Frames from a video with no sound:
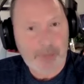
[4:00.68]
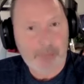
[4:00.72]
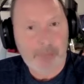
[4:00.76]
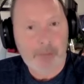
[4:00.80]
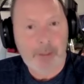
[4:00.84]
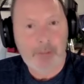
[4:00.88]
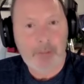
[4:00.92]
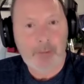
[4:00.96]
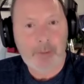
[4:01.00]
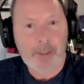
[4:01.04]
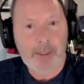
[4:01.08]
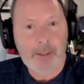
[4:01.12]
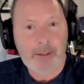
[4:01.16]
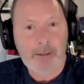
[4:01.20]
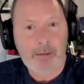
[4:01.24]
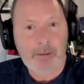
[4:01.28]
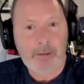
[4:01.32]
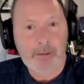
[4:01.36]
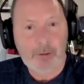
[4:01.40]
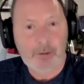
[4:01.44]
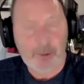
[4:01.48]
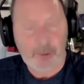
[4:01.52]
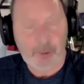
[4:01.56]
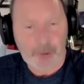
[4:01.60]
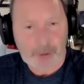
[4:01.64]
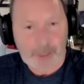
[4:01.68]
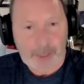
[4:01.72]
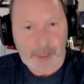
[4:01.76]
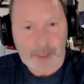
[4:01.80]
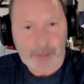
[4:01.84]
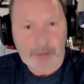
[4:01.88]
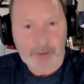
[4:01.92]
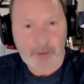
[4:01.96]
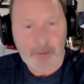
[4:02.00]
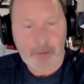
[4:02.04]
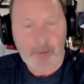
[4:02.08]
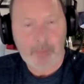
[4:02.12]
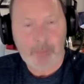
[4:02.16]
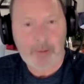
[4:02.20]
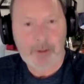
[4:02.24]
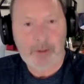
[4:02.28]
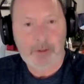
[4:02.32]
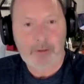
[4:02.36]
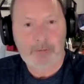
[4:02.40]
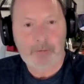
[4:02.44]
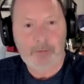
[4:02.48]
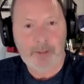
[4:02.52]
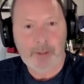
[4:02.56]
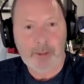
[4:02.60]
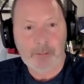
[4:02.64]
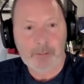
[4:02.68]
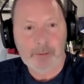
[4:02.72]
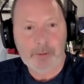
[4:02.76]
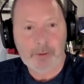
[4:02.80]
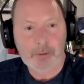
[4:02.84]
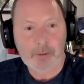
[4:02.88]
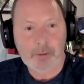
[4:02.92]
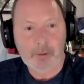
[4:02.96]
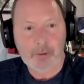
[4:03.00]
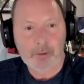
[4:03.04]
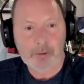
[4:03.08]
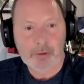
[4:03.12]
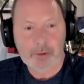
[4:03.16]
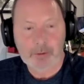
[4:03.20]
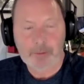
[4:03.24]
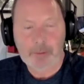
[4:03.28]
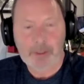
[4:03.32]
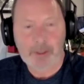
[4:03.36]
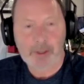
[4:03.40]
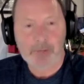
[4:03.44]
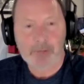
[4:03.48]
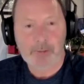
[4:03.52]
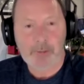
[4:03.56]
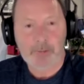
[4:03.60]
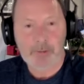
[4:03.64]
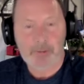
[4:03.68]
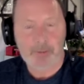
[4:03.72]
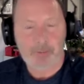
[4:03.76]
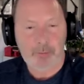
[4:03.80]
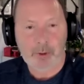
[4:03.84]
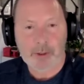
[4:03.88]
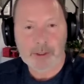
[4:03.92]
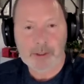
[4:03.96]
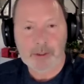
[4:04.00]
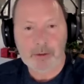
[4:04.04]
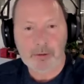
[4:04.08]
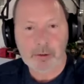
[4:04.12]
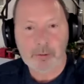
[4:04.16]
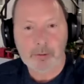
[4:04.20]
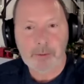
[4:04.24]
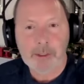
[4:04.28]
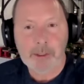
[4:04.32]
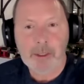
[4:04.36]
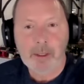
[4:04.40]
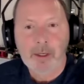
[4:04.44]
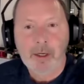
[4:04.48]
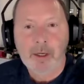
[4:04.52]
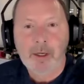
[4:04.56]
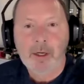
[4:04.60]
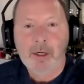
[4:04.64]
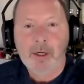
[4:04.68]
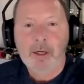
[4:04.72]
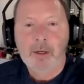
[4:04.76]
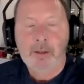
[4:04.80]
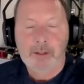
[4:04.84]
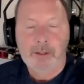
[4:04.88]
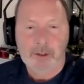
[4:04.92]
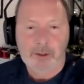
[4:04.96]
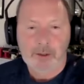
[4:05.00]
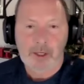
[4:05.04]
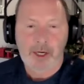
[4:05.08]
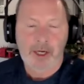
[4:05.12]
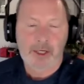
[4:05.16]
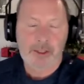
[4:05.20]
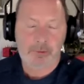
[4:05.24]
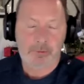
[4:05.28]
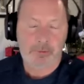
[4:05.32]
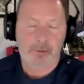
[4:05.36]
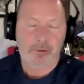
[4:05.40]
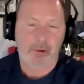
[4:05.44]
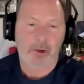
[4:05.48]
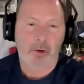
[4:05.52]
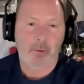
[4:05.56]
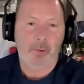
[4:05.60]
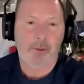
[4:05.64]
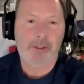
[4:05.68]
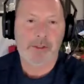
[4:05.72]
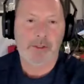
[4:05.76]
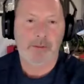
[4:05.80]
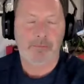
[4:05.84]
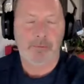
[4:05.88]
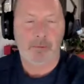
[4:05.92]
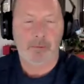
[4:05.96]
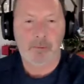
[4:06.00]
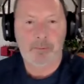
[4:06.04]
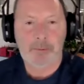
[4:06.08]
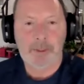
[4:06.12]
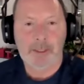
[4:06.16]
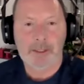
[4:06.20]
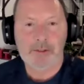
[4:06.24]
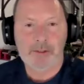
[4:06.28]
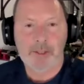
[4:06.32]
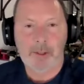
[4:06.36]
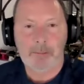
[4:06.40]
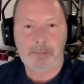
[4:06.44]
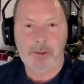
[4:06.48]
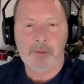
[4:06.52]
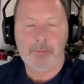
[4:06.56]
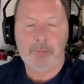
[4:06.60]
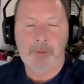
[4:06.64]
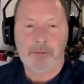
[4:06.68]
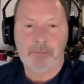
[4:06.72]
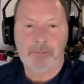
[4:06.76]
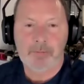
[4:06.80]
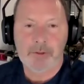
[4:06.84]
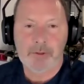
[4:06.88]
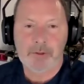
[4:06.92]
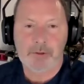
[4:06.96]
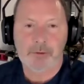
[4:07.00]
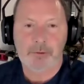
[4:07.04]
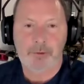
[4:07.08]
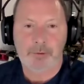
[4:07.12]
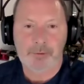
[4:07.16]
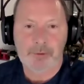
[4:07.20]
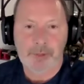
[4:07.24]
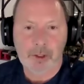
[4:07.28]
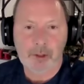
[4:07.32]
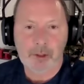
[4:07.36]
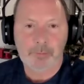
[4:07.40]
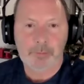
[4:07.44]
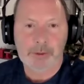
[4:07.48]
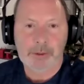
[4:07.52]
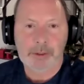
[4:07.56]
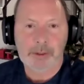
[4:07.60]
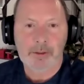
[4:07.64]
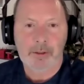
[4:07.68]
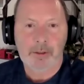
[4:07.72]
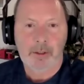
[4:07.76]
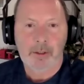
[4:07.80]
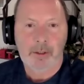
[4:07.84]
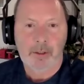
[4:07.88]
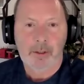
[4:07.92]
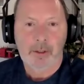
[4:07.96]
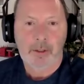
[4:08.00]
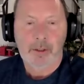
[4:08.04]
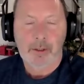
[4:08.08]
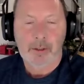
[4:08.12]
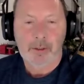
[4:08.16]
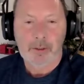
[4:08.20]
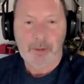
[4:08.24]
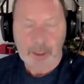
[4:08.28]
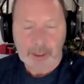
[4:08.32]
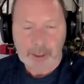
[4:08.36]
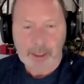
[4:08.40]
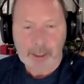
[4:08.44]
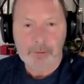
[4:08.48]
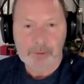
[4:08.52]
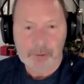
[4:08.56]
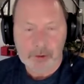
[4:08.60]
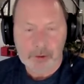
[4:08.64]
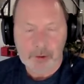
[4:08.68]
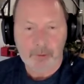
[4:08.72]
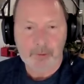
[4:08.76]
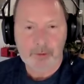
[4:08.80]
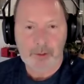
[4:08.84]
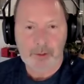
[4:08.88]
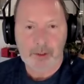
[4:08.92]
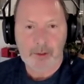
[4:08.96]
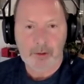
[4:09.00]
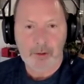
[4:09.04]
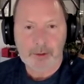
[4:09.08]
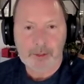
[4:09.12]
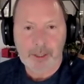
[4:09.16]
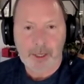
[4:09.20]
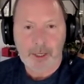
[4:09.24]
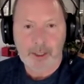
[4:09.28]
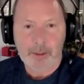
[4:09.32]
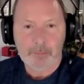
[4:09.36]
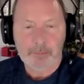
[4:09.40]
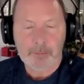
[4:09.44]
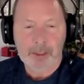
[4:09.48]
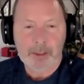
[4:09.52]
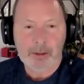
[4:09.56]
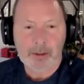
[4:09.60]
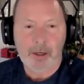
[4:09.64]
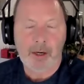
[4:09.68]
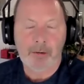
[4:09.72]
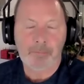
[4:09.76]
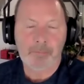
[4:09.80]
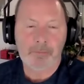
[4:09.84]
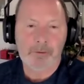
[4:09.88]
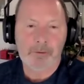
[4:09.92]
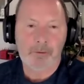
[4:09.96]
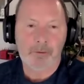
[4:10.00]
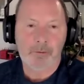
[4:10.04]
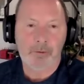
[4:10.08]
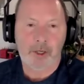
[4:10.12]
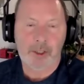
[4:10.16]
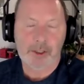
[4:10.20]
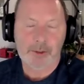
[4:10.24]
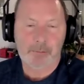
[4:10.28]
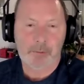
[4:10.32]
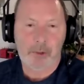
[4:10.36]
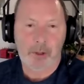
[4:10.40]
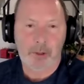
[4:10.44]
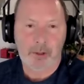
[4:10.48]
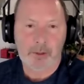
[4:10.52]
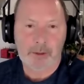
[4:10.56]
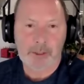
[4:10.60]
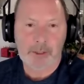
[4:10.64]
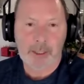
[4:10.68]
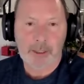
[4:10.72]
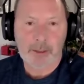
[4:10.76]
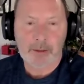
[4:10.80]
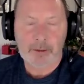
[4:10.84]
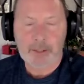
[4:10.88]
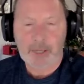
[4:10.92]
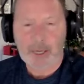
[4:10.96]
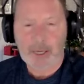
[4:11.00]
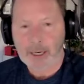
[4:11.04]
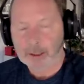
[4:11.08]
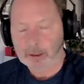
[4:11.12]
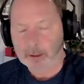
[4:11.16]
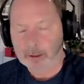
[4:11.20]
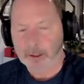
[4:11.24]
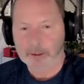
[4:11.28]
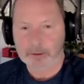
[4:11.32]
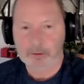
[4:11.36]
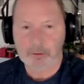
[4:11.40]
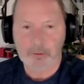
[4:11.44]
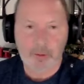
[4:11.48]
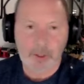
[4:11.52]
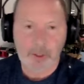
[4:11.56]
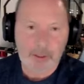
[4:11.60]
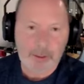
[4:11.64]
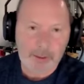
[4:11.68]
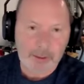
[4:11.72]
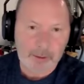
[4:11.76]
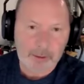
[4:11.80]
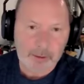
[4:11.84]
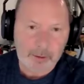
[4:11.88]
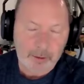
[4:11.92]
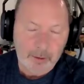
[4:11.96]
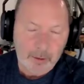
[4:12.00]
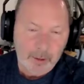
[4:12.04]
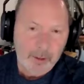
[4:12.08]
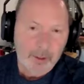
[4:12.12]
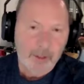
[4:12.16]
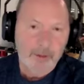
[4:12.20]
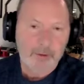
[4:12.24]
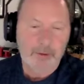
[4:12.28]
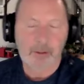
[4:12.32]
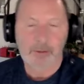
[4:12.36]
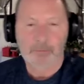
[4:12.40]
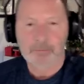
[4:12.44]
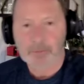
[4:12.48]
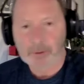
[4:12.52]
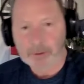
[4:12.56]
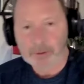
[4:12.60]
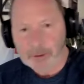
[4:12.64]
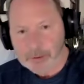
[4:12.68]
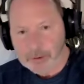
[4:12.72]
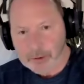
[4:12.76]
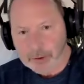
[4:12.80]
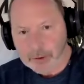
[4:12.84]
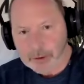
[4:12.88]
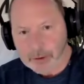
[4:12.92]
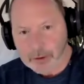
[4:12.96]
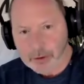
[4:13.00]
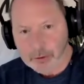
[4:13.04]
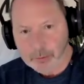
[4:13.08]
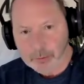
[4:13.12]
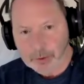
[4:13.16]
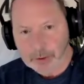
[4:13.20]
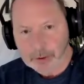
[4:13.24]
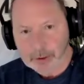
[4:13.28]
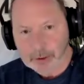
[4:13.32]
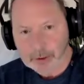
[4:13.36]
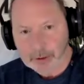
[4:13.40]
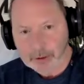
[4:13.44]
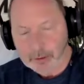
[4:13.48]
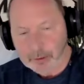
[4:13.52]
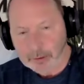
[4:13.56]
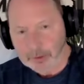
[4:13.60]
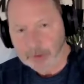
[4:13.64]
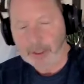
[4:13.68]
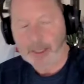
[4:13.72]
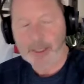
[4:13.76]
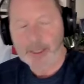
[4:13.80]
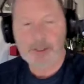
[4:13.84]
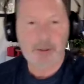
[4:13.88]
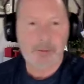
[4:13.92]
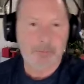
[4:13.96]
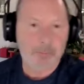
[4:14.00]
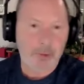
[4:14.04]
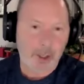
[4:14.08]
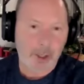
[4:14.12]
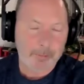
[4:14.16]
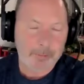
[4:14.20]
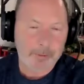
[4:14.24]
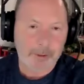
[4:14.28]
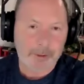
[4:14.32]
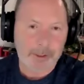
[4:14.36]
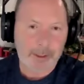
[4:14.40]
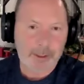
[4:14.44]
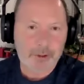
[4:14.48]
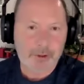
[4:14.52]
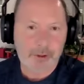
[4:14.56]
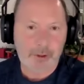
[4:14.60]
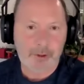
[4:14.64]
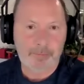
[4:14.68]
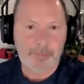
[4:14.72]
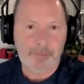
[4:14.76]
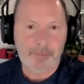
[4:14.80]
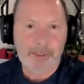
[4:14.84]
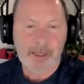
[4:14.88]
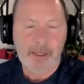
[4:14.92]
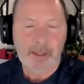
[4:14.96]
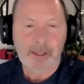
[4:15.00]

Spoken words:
it my way to look at, and they want me to develop it, or someone else might bring it to me. The test was always if it would be accepted by physical therapy, then I would seriously look at it. But I often cross-pollinated to athletic training, to the fitness industry, to the aging population,